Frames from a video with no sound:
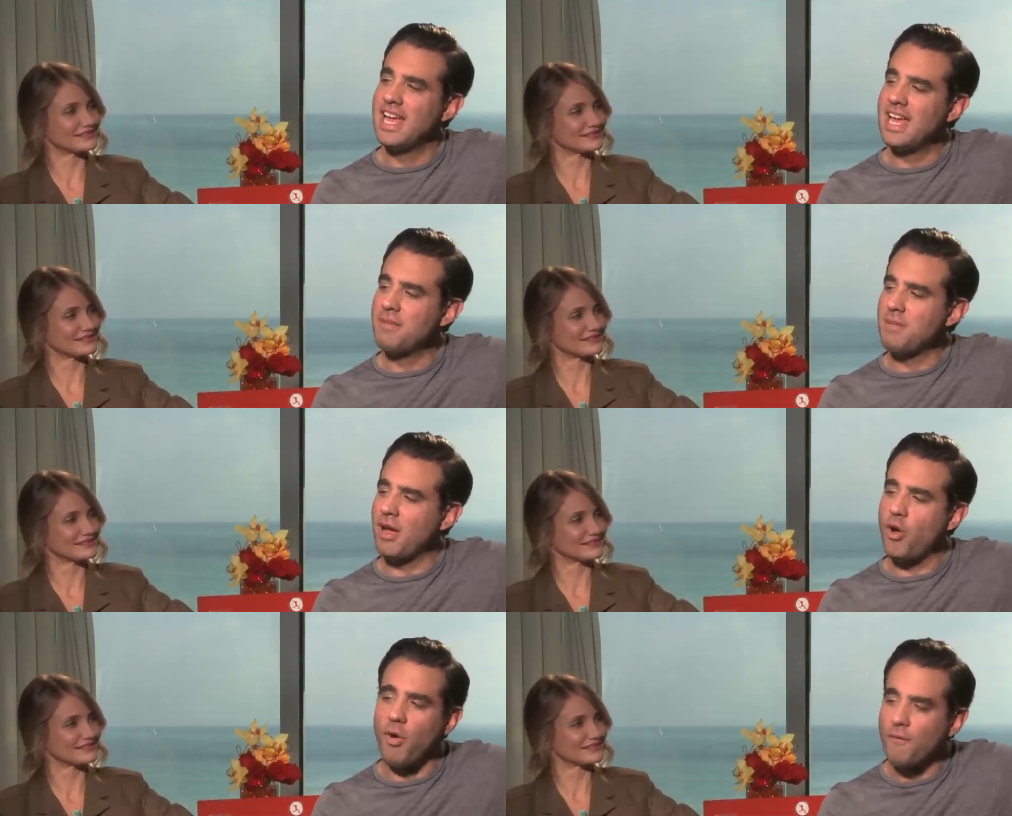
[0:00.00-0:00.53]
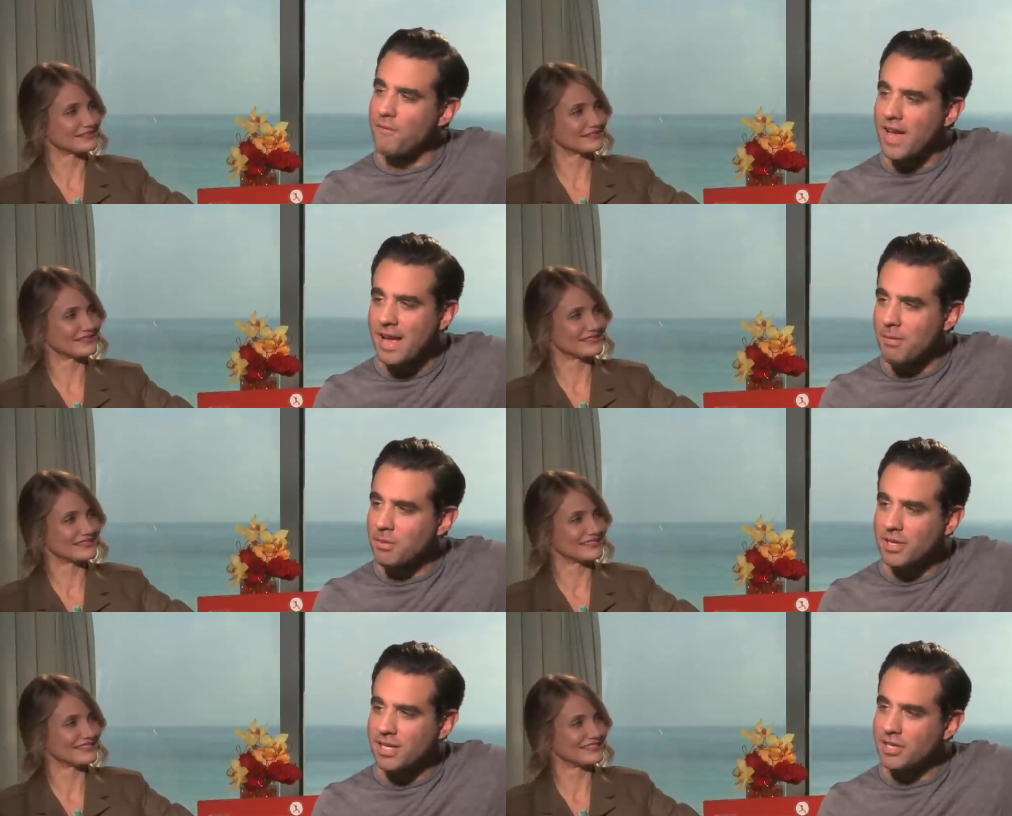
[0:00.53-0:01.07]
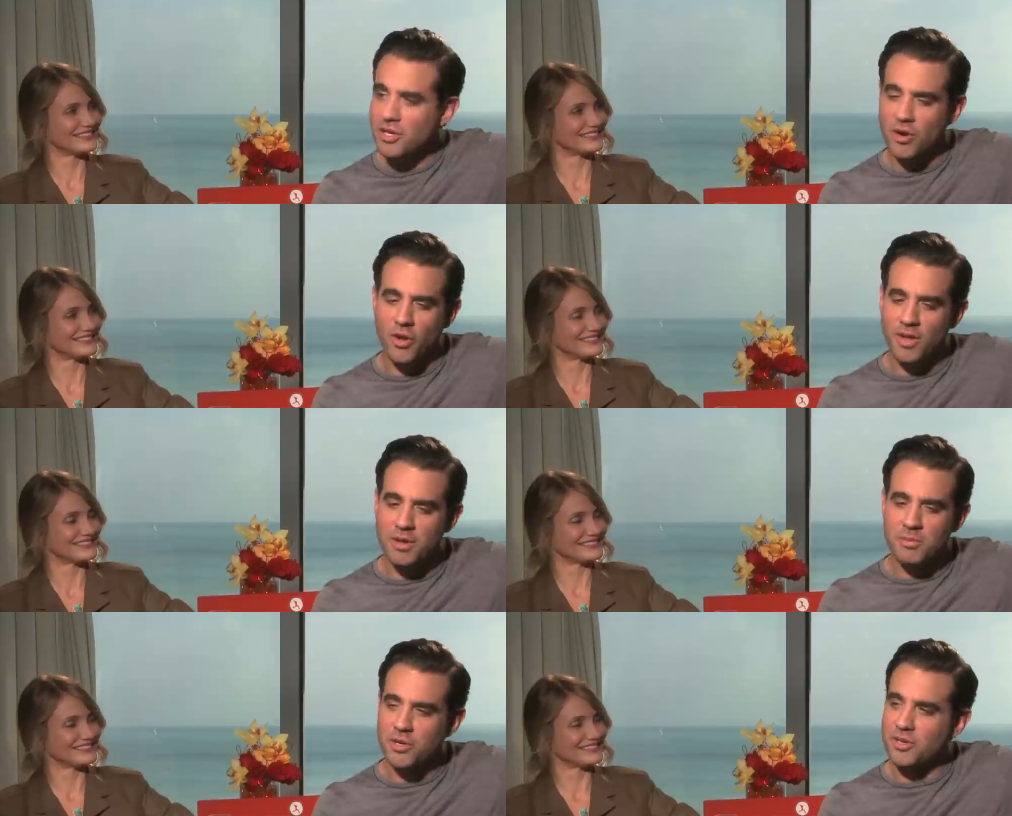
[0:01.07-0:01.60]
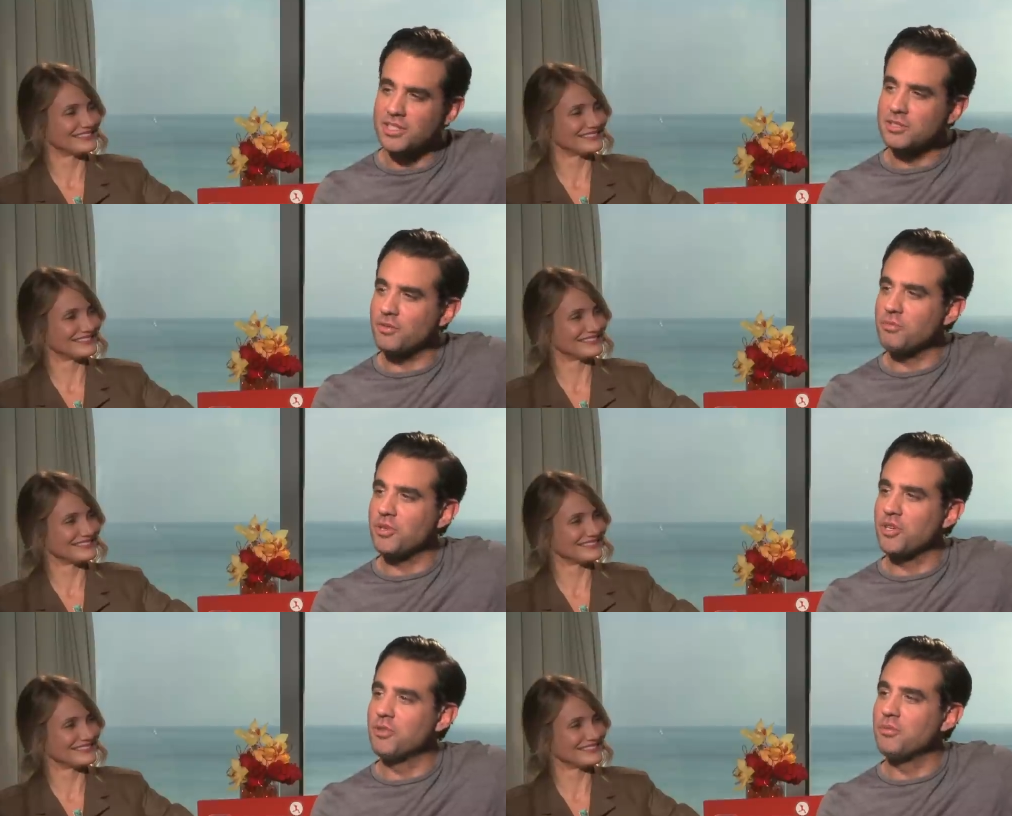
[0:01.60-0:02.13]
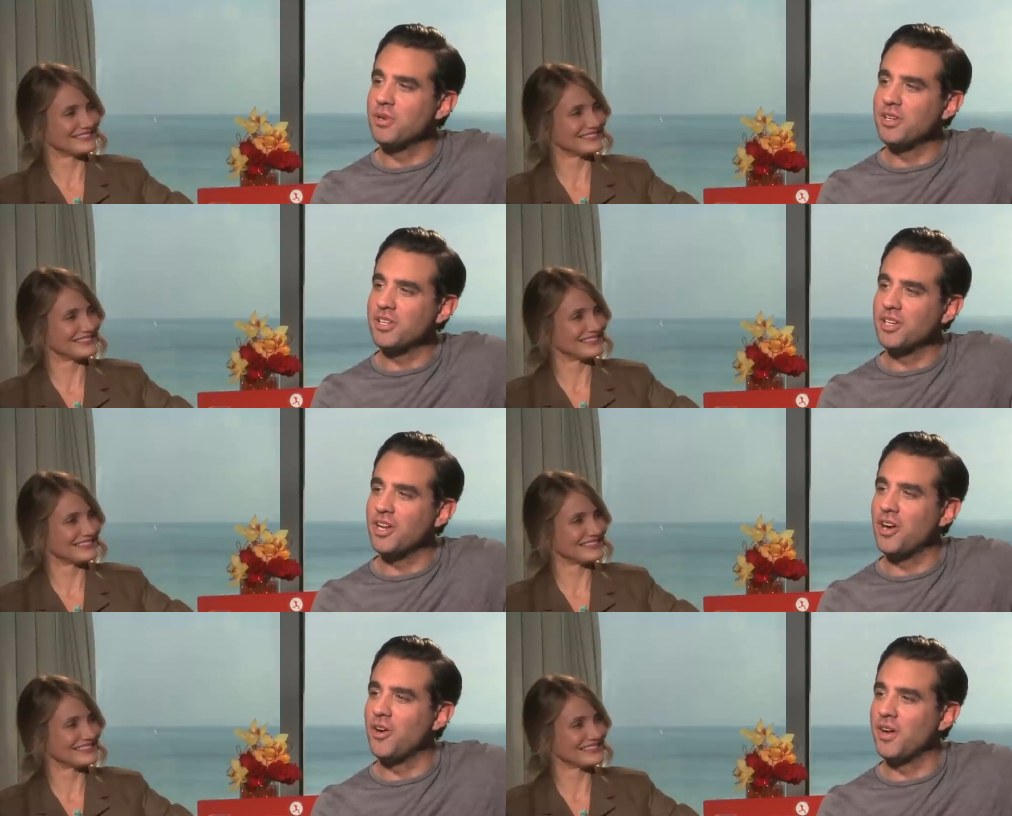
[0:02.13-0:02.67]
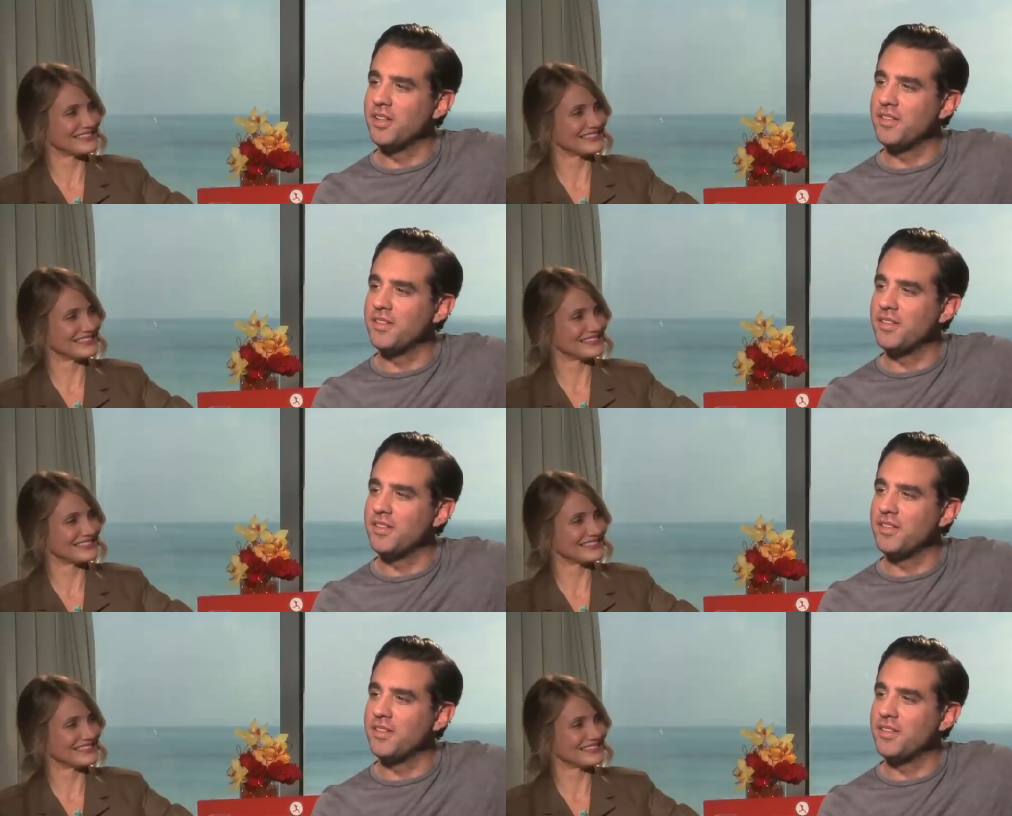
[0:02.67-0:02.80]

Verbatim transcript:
Speaker 1: and my whole family, they're all immigrants from Cuba, you know,